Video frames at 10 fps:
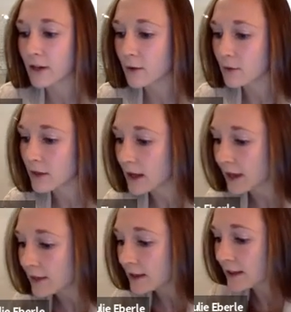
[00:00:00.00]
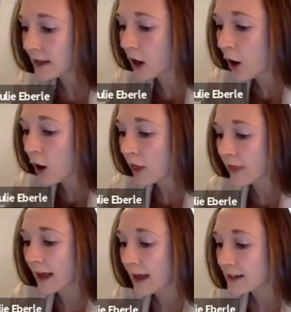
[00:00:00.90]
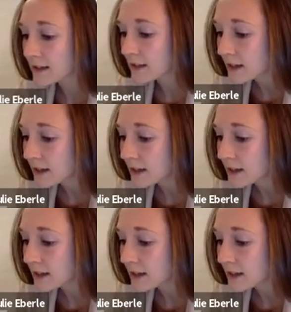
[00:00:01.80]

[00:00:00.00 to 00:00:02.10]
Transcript: forget what I think they call that,